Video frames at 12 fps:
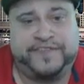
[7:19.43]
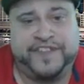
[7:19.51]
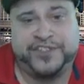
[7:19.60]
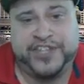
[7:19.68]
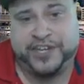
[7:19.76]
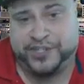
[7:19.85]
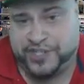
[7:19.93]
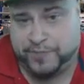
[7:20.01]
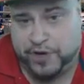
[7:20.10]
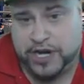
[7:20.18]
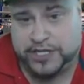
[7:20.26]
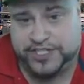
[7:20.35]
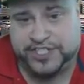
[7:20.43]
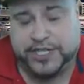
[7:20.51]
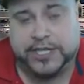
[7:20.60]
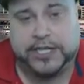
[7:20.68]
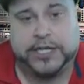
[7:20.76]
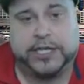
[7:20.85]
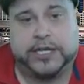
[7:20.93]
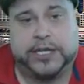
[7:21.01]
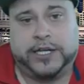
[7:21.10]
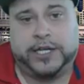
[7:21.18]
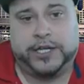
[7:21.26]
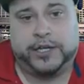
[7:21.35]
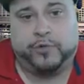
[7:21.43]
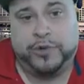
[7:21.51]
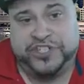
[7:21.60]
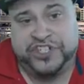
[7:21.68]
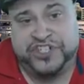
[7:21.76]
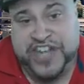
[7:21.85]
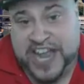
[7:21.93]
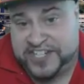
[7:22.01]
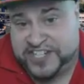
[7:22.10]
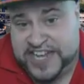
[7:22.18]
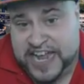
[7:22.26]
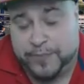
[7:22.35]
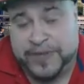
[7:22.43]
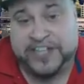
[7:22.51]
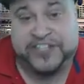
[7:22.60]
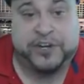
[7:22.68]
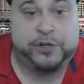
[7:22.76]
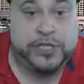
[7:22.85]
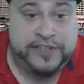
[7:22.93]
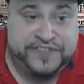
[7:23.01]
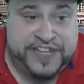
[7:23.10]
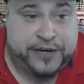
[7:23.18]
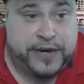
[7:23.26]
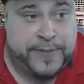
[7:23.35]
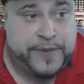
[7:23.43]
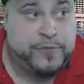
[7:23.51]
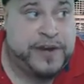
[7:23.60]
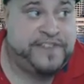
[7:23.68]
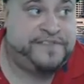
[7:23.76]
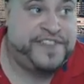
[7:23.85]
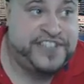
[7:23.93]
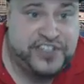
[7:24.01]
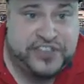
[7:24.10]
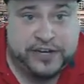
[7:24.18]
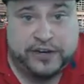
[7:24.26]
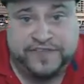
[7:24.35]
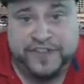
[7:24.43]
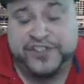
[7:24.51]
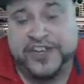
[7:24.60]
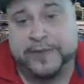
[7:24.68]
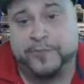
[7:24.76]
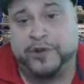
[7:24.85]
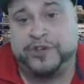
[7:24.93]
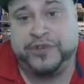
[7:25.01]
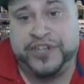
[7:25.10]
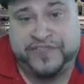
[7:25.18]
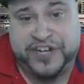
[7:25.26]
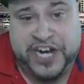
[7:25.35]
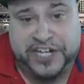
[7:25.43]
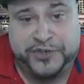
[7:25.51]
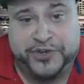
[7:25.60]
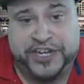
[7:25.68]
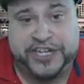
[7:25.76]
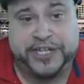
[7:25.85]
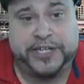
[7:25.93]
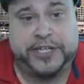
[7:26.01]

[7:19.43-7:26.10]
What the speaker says: It feels like you're somewhere else. Which is nice now because I don't live there, and then when I visit there, it feels like I'm going to a different country.